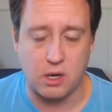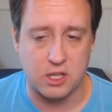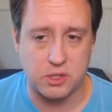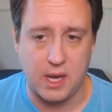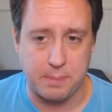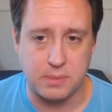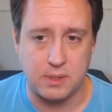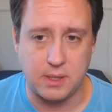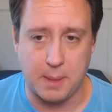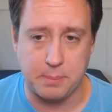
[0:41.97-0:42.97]
Cost
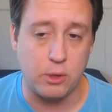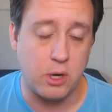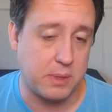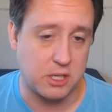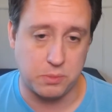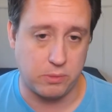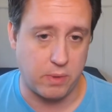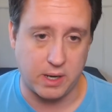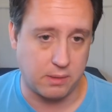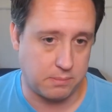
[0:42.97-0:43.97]
kept ballooning because we were
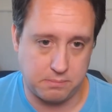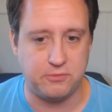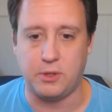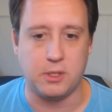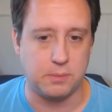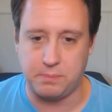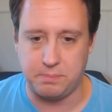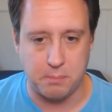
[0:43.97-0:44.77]
running full